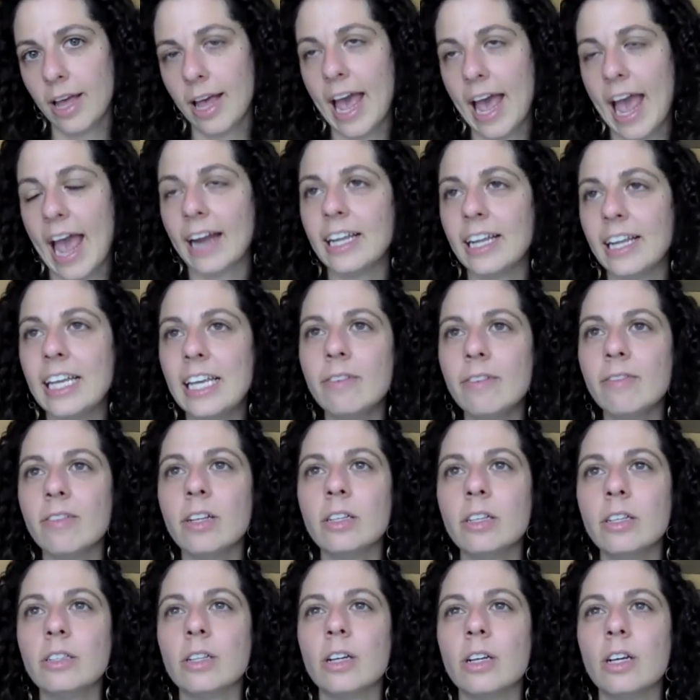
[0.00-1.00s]
And
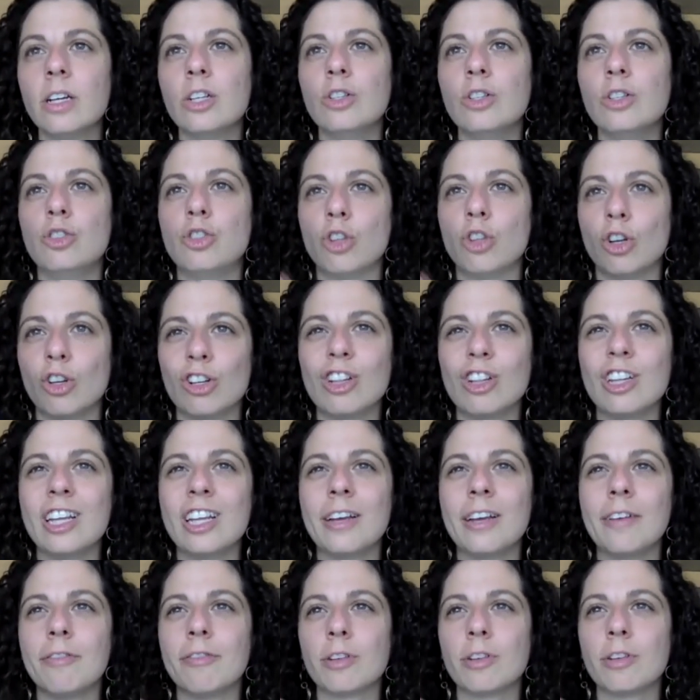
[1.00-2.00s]
even
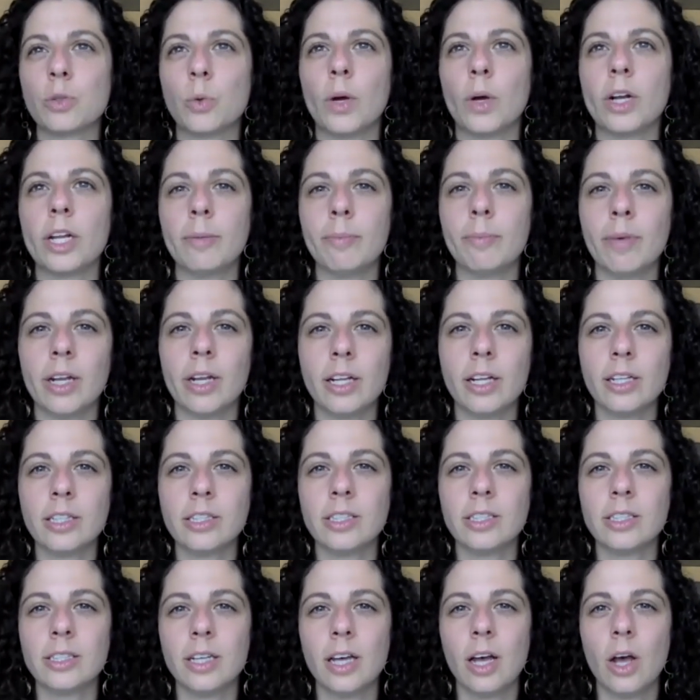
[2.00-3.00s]
journaling for 20
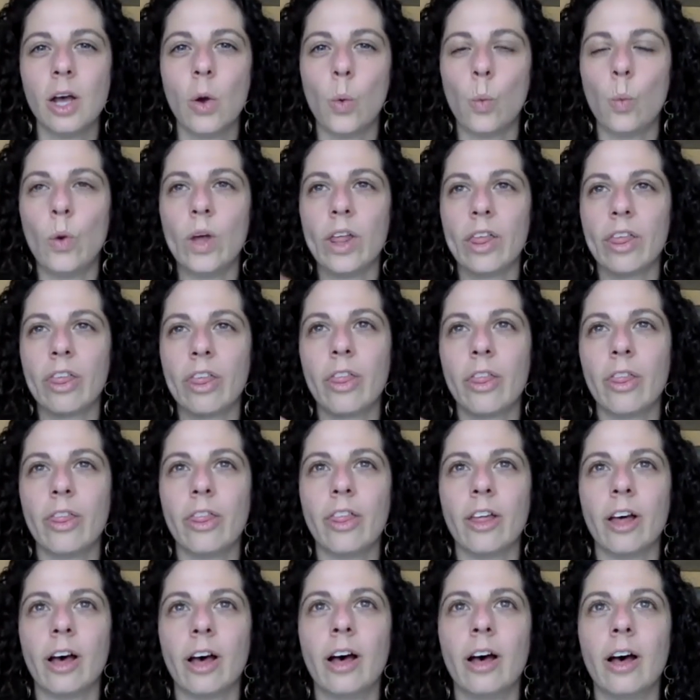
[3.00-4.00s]
minutes with
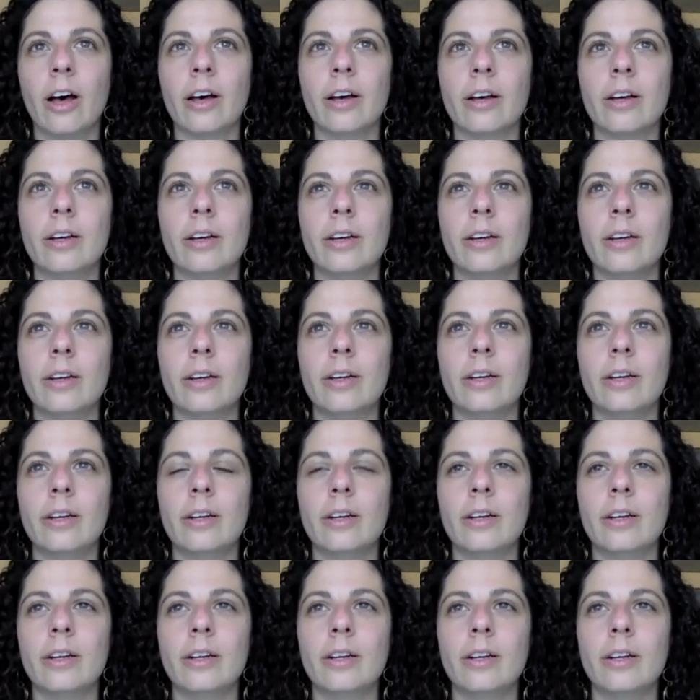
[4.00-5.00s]
the
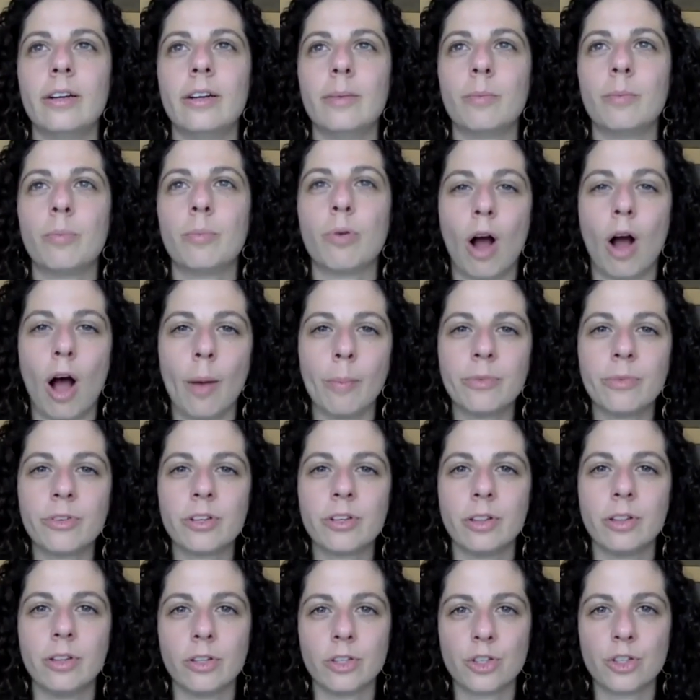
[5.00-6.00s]

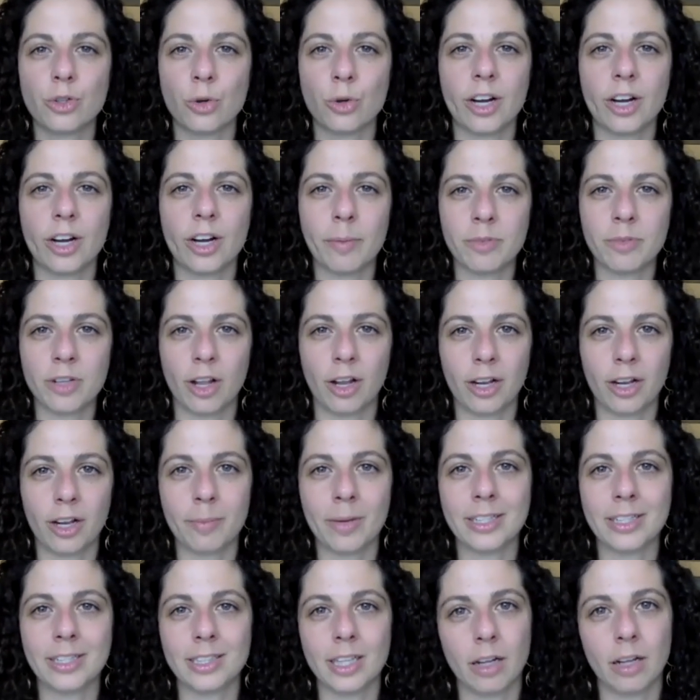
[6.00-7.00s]
prompt, the story I'm telling
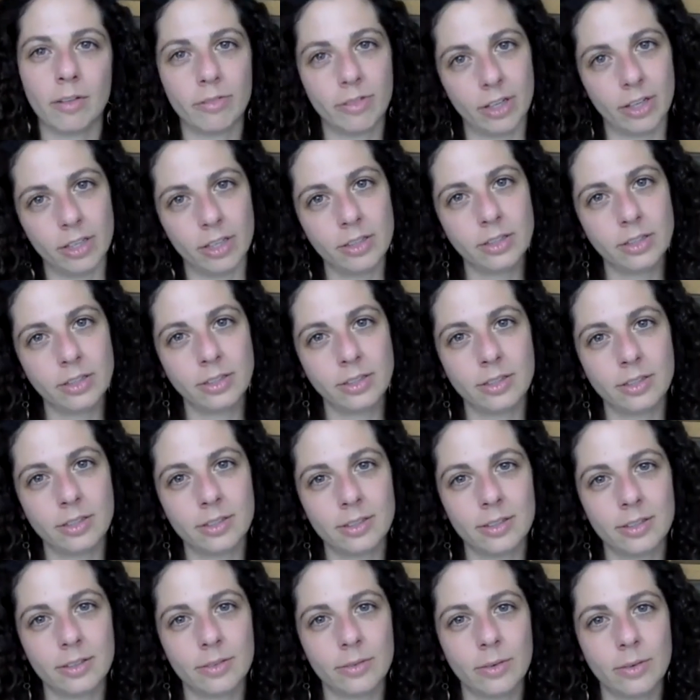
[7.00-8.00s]
myself is,
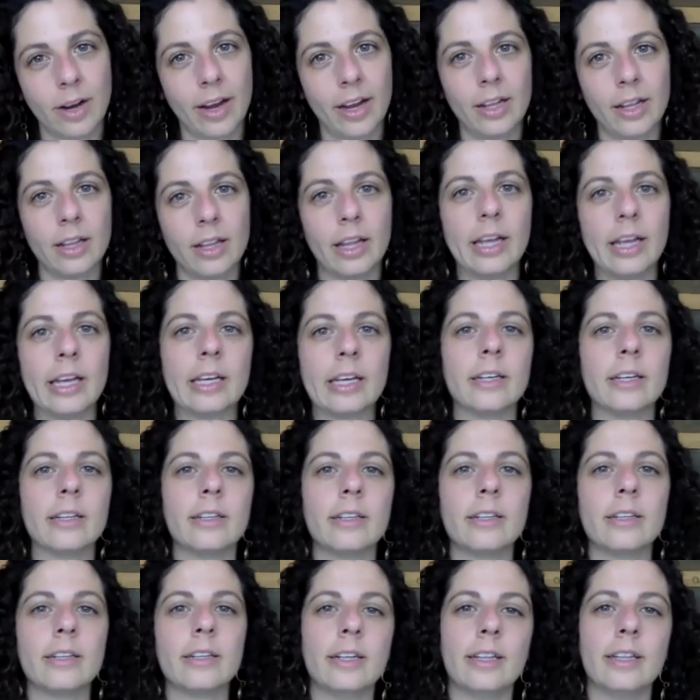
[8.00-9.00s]
right? Like,
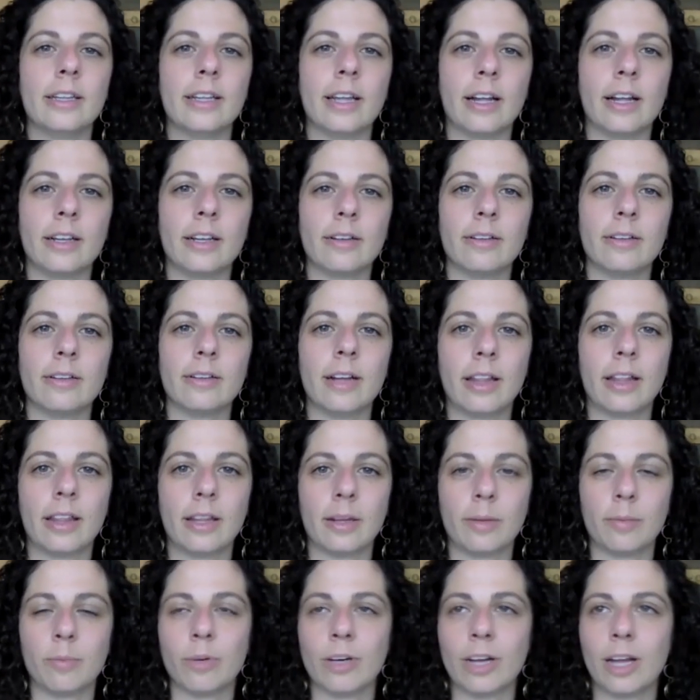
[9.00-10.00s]
I
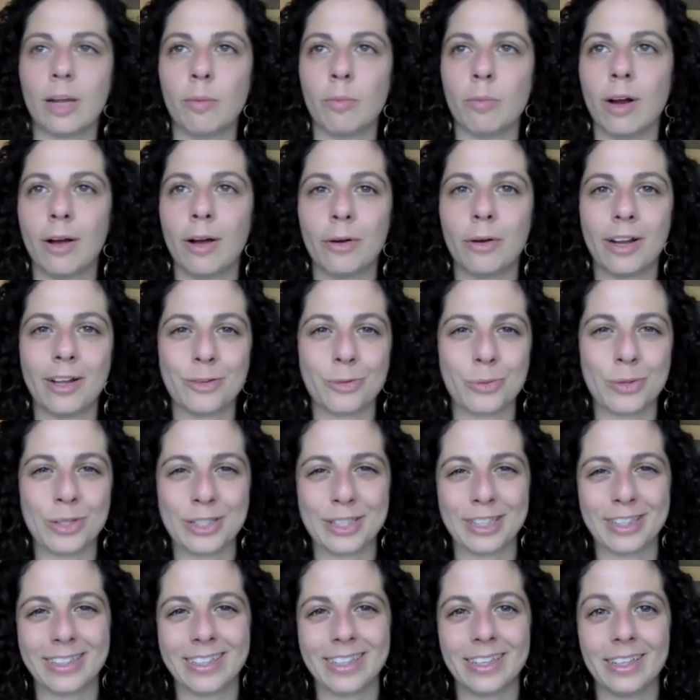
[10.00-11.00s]
think Brene Brown has
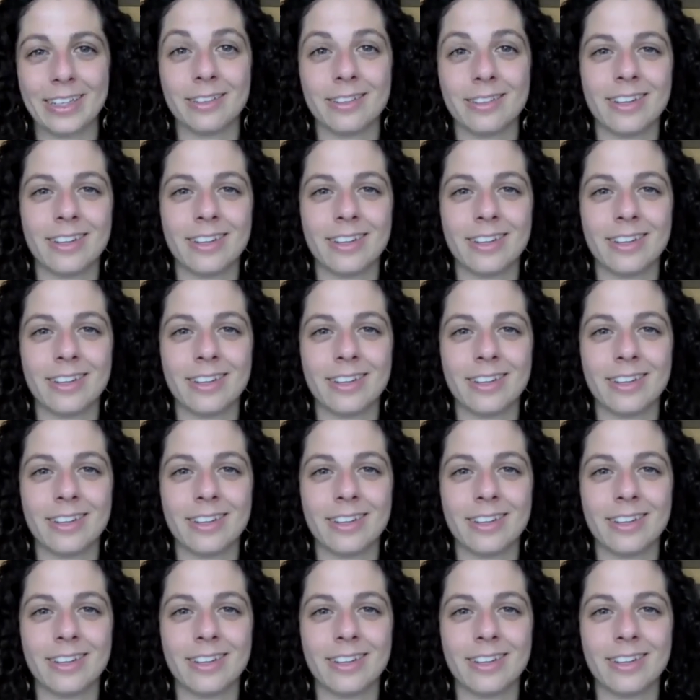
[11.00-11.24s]
recently